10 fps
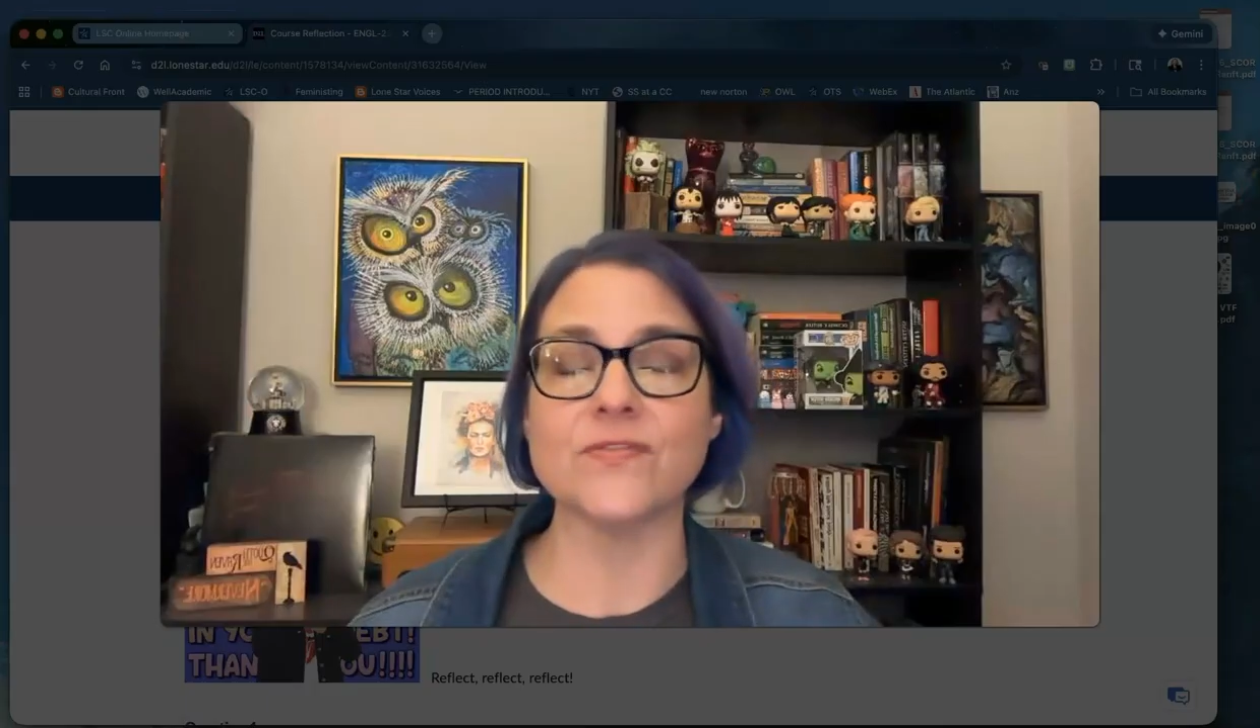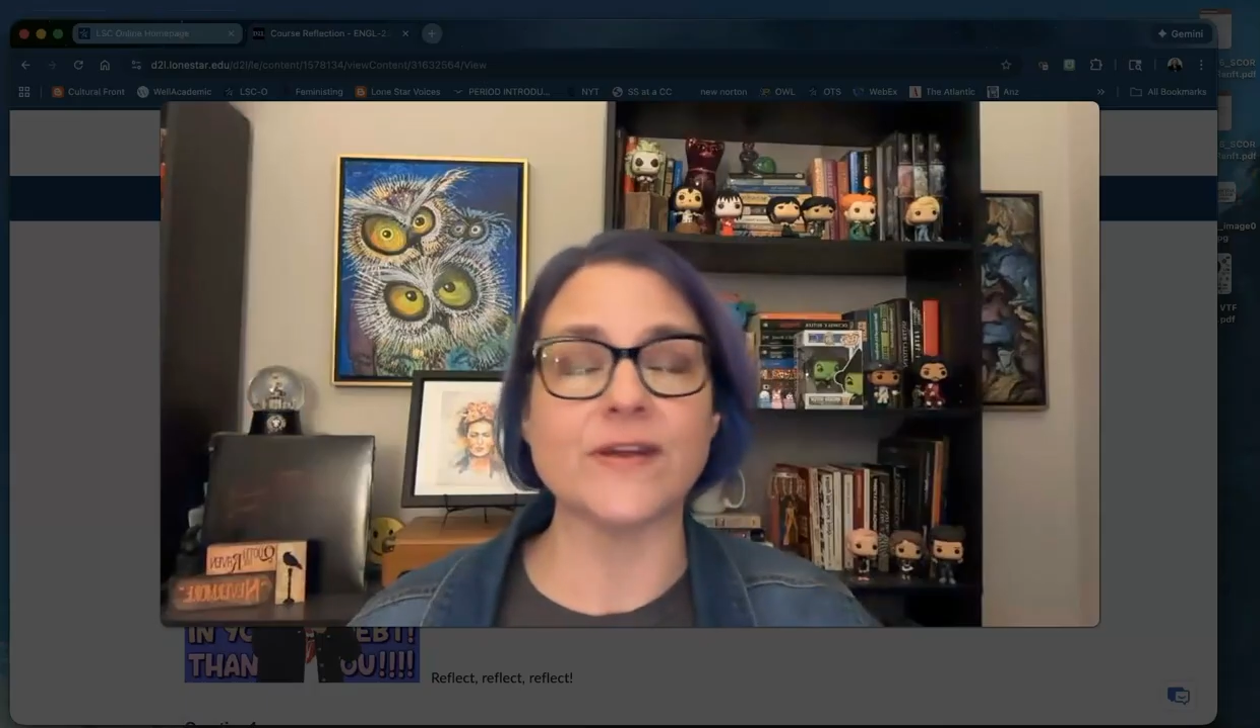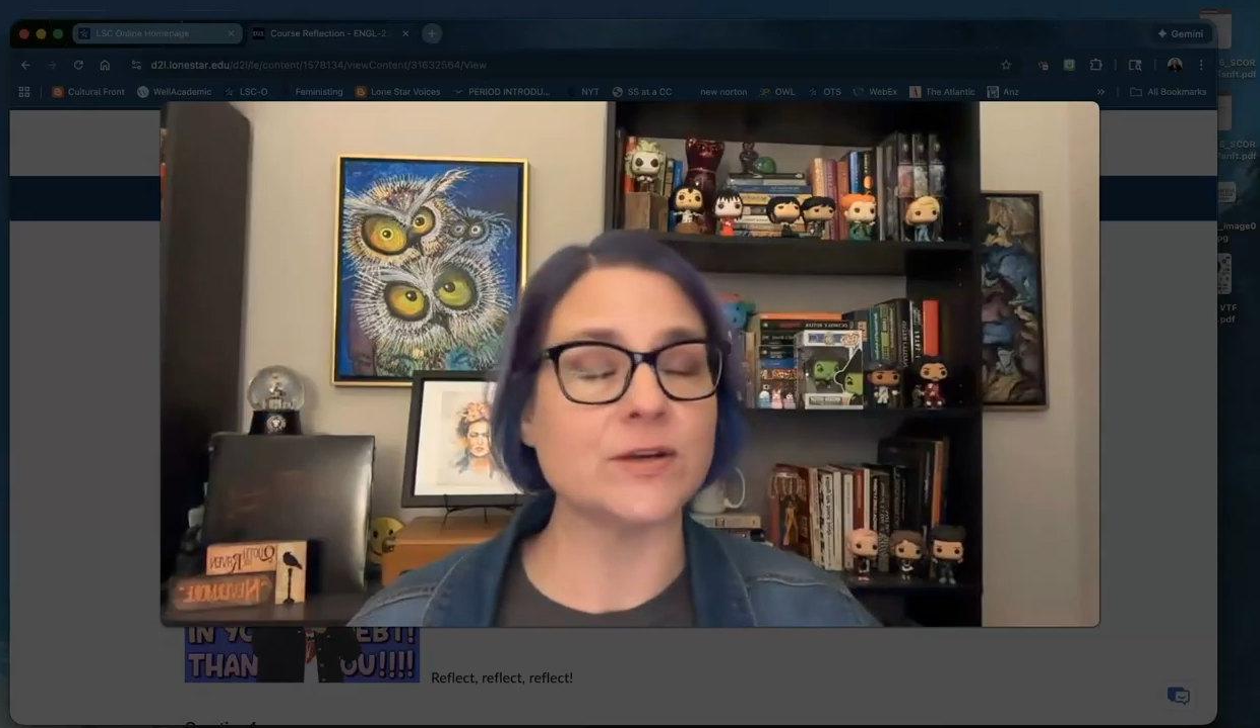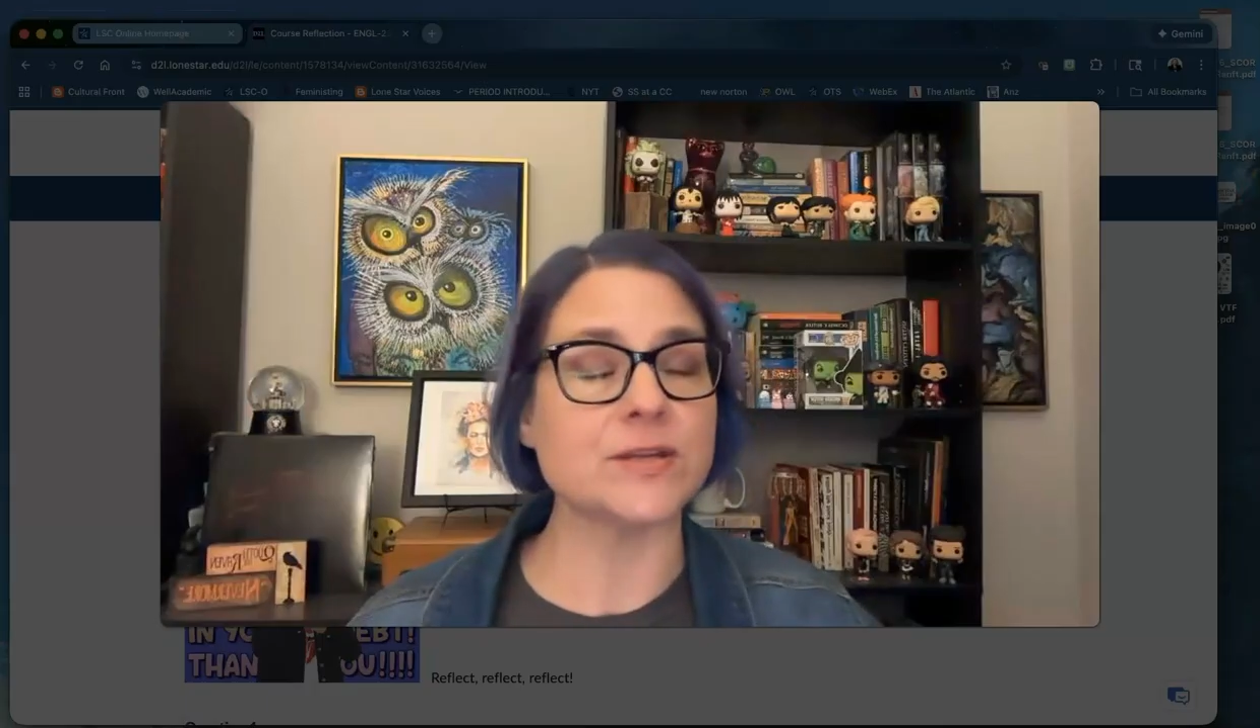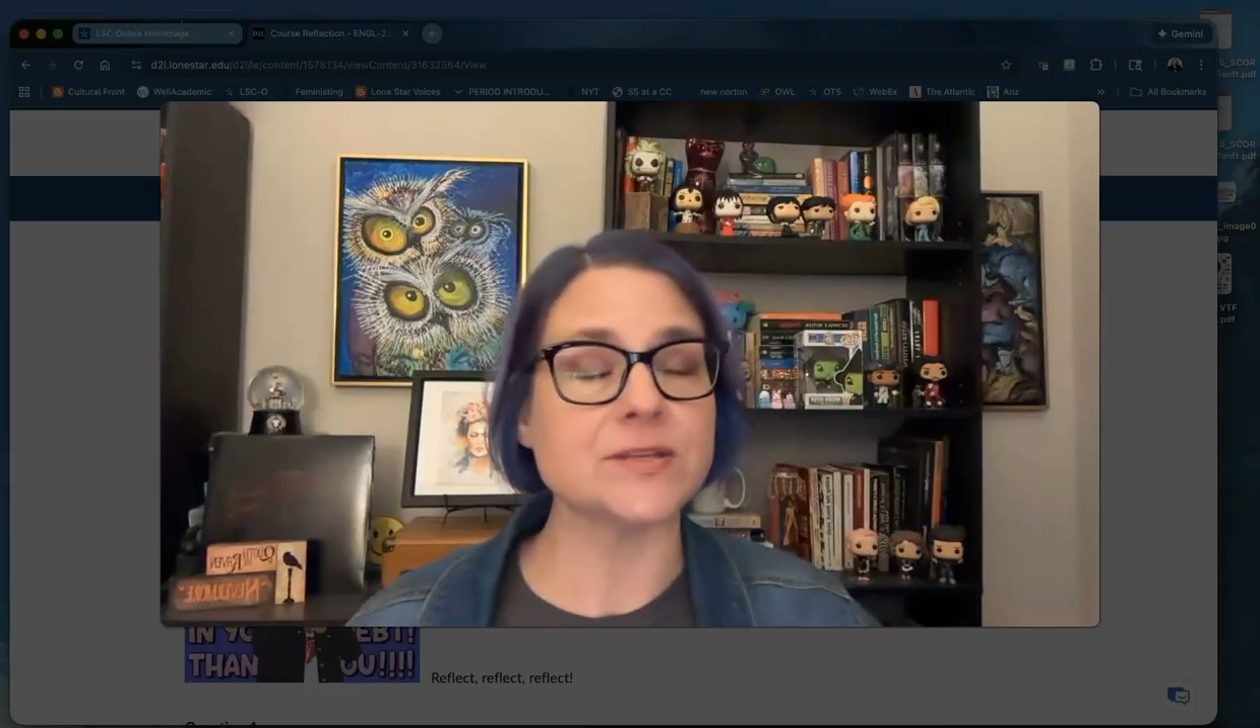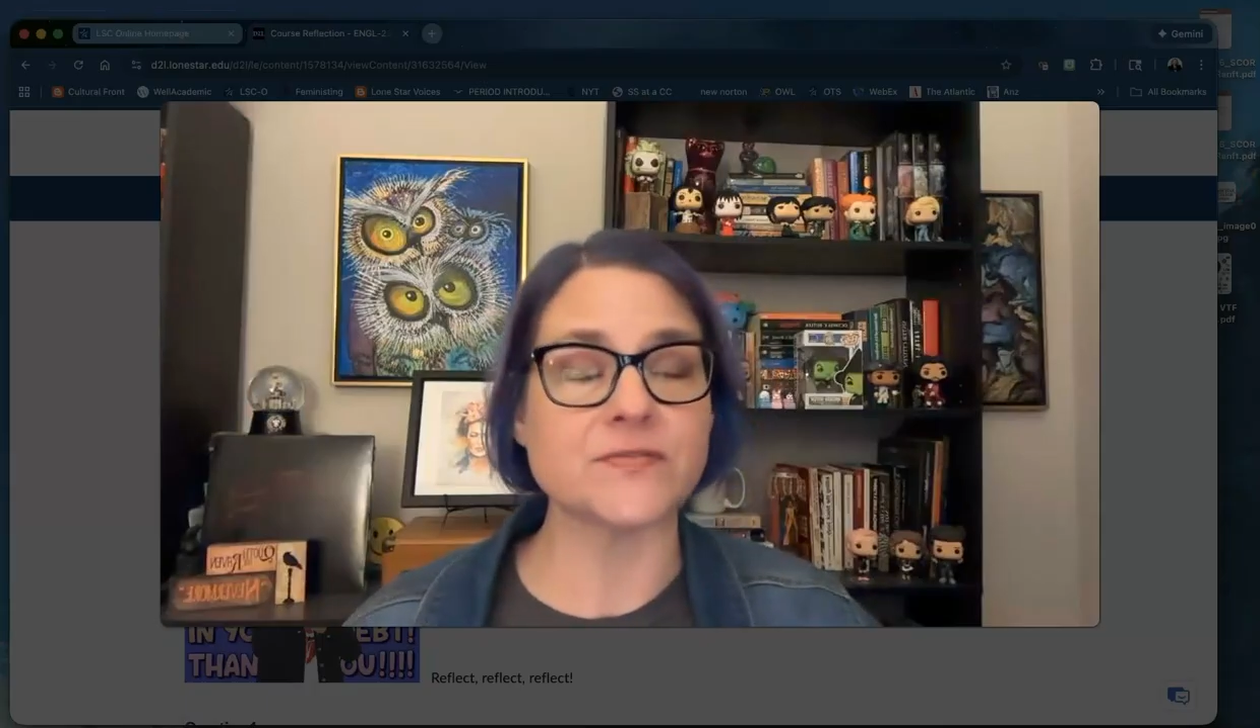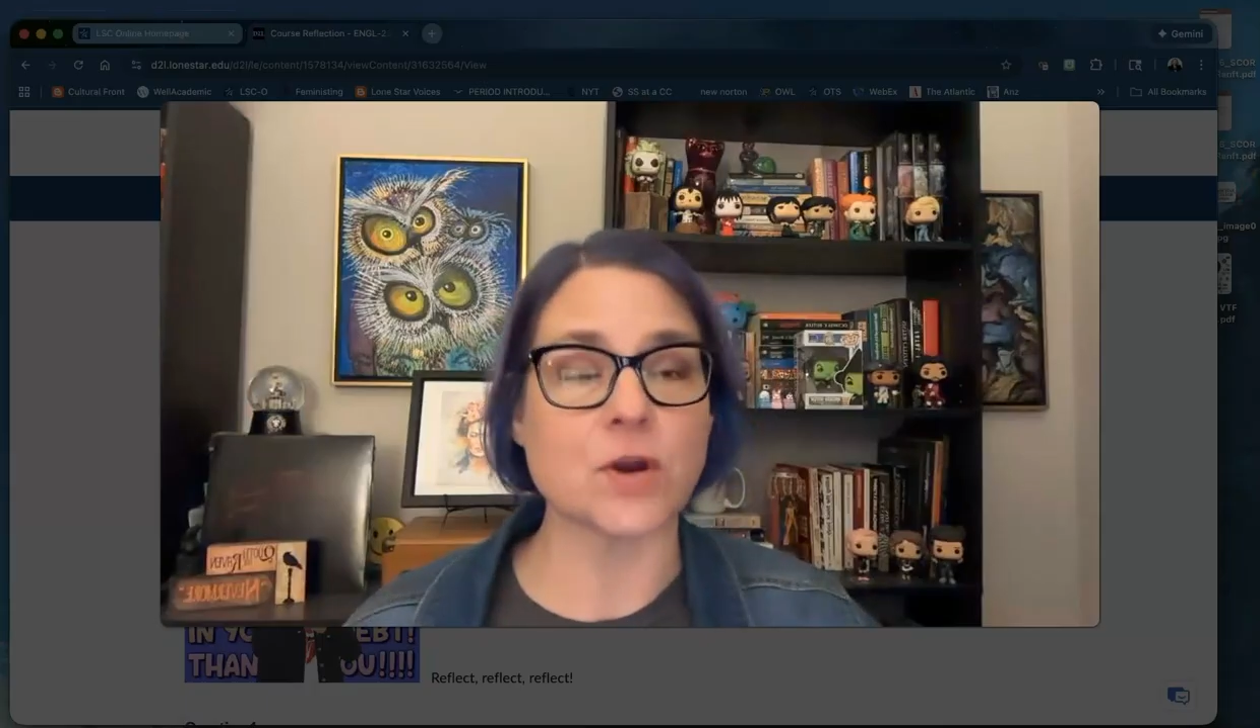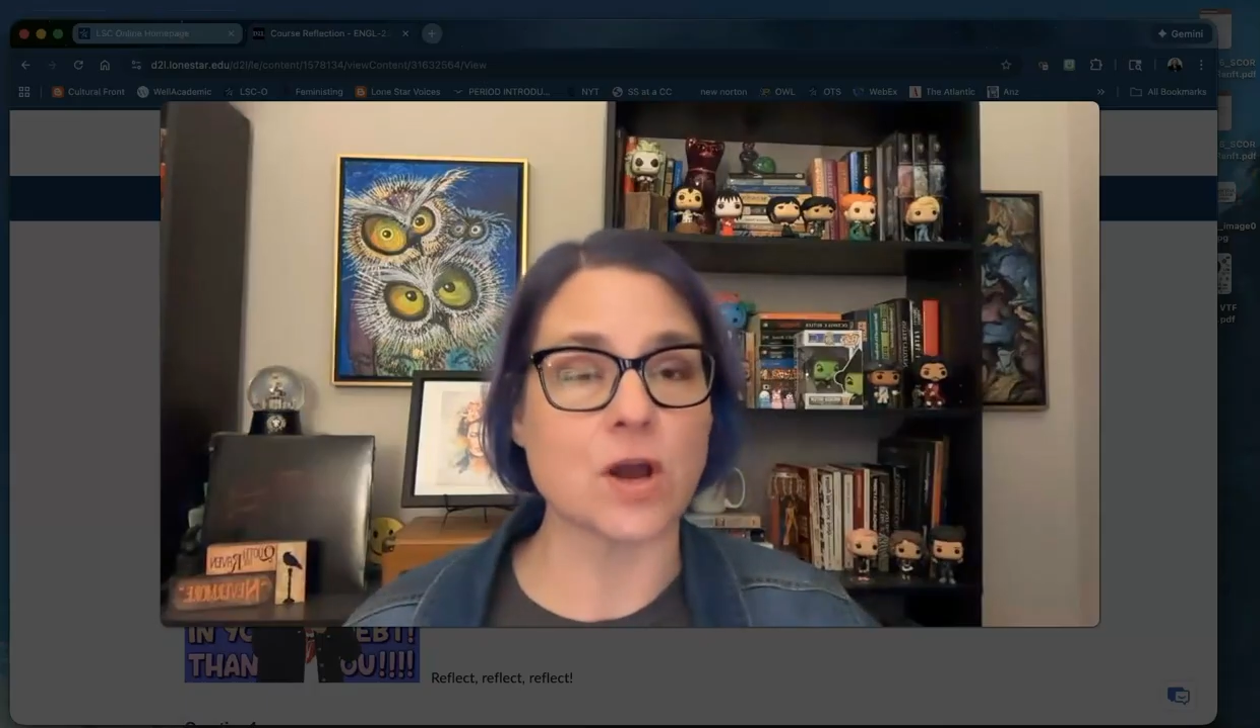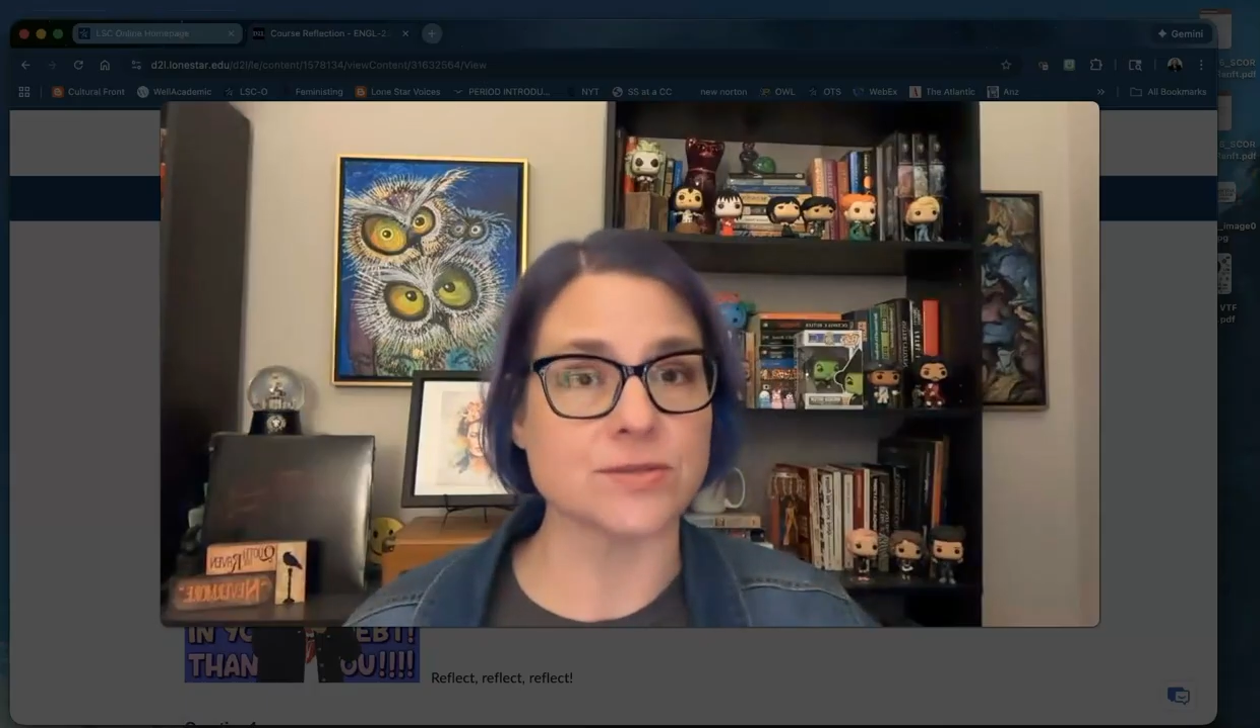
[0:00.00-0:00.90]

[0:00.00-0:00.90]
fairness for